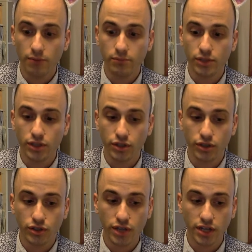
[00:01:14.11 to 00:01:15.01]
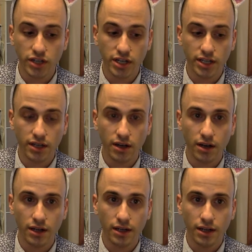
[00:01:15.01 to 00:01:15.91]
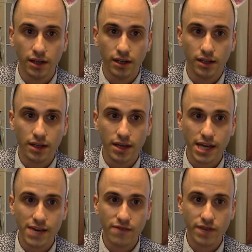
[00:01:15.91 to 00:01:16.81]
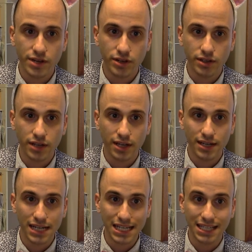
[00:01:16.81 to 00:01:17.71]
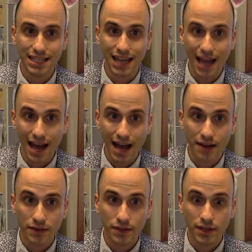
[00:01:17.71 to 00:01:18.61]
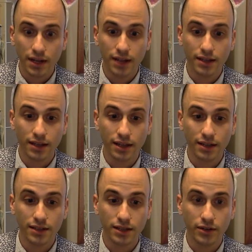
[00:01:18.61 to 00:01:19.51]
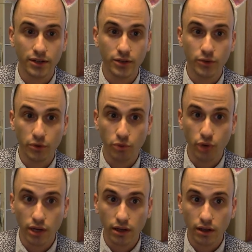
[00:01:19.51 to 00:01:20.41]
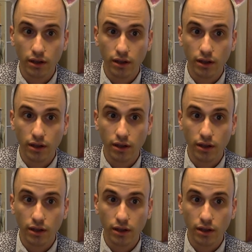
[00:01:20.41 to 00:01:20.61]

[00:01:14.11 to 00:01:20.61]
just to touch in on the key features that it needs to have and the things that are in the rubric.